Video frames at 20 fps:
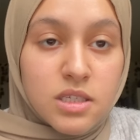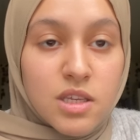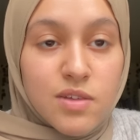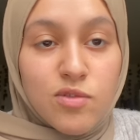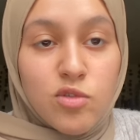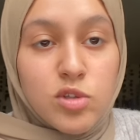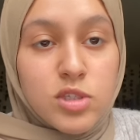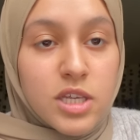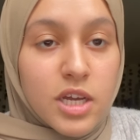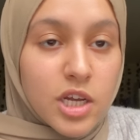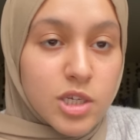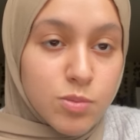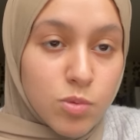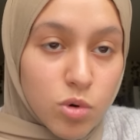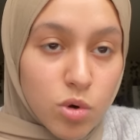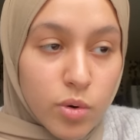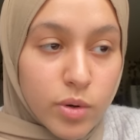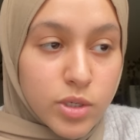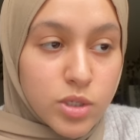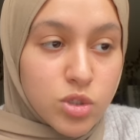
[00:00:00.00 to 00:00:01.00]
a few textbook
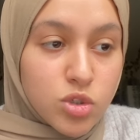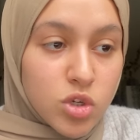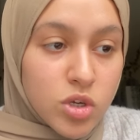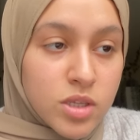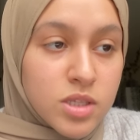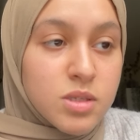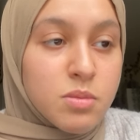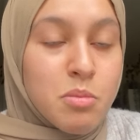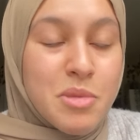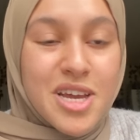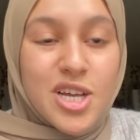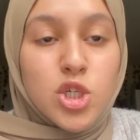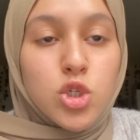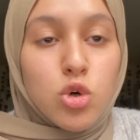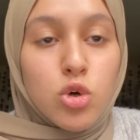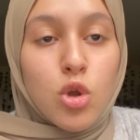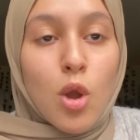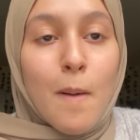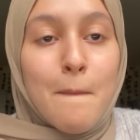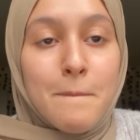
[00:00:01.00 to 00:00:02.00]
questions, make
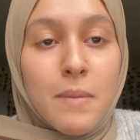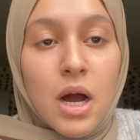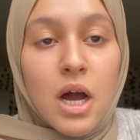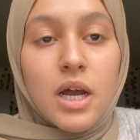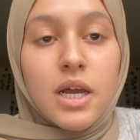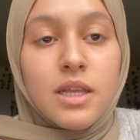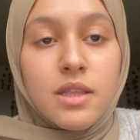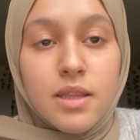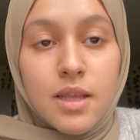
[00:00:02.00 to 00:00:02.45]
sure you're marking